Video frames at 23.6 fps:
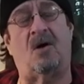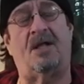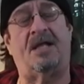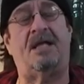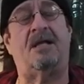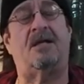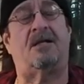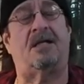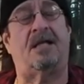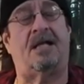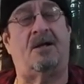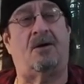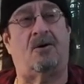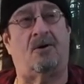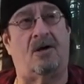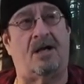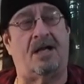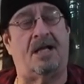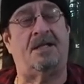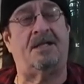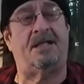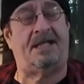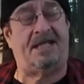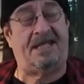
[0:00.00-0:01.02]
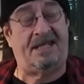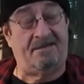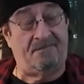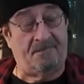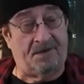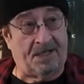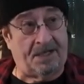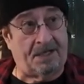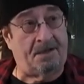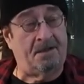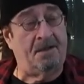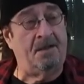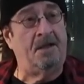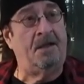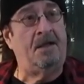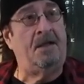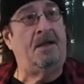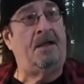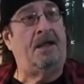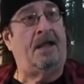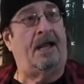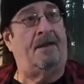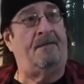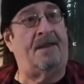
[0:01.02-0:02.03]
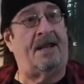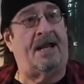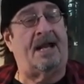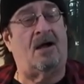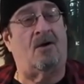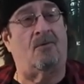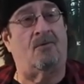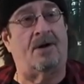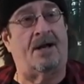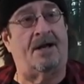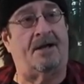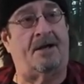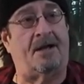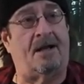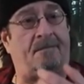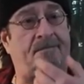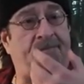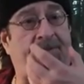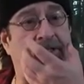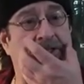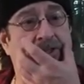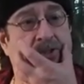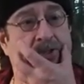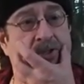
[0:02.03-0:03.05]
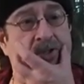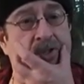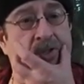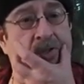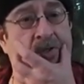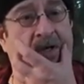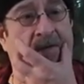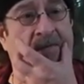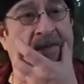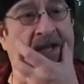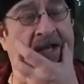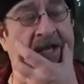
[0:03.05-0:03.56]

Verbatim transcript: well, it, early in the evening, and then I'll run it up to True, and